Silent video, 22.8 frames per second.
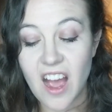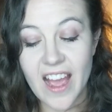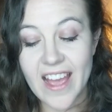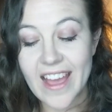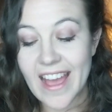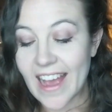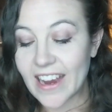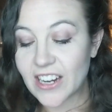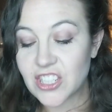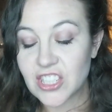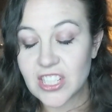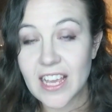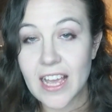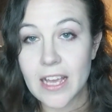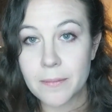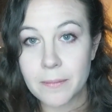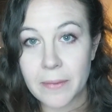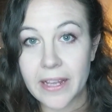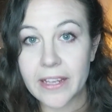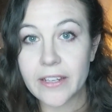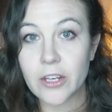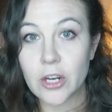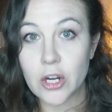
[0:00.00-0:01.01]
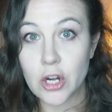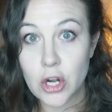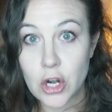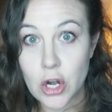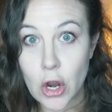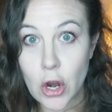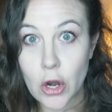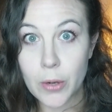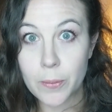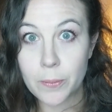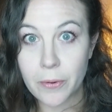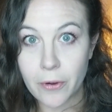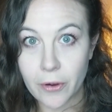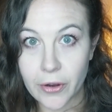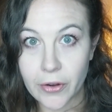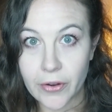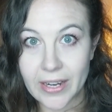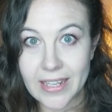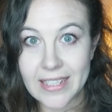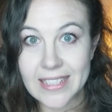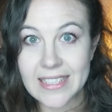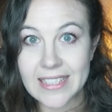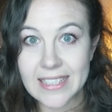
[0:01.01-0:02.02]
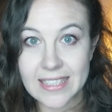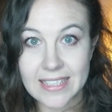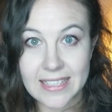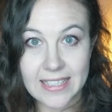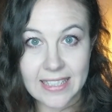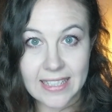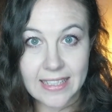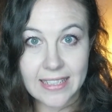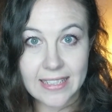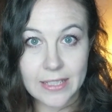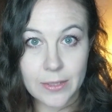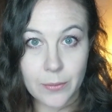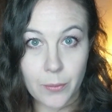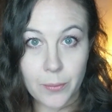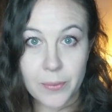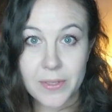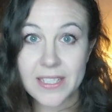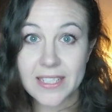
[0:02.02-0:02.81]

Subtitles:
I actually had made no progress since